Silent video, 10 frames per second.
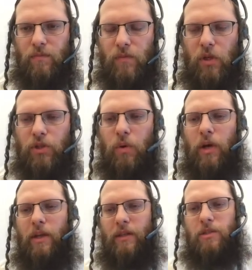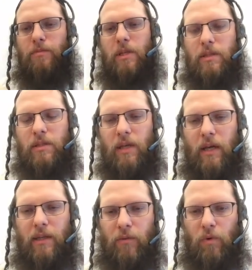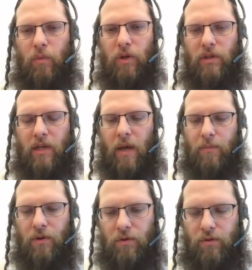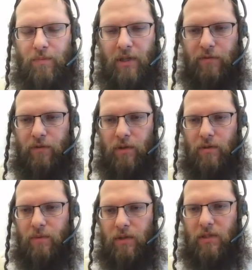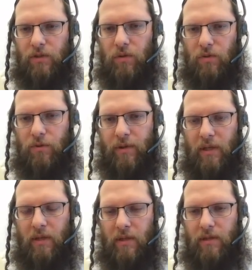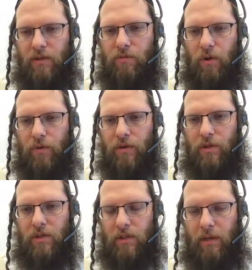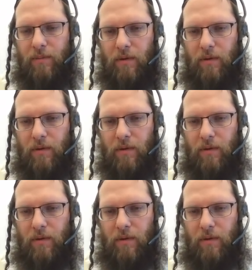So this means that we want the Capricorn to be in front, because that's going to be the 0th step.